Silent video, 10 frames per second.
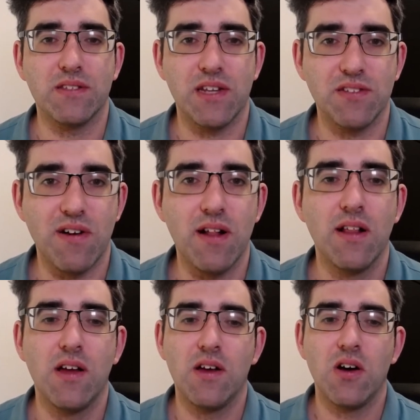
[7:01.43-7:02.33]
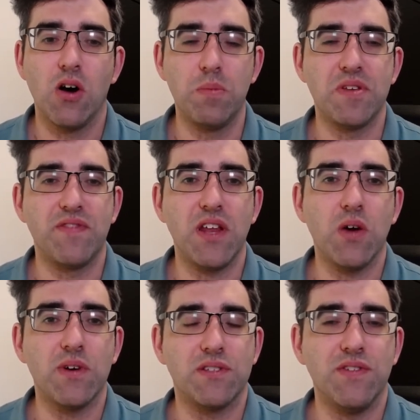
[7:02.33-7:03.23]
in Israel. Hope this video
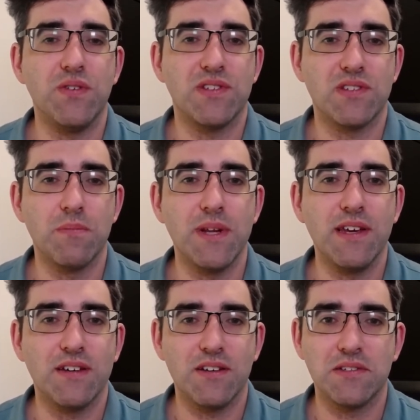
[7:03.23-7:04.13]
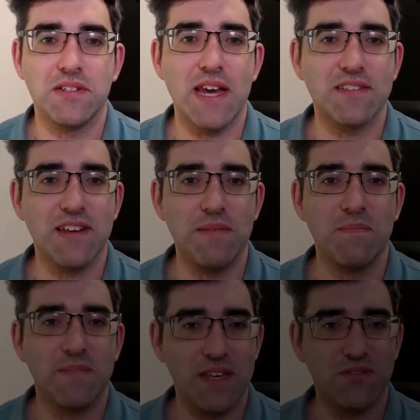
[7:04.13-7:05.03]
was of use to somebody. Until next time,
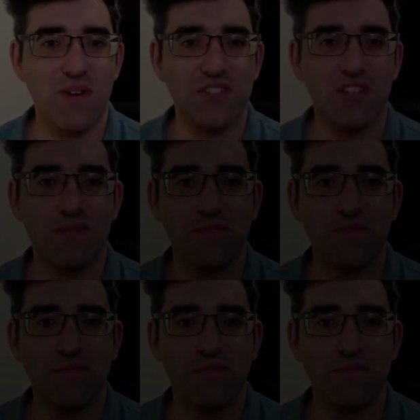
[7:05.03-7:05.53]
thanks for watching.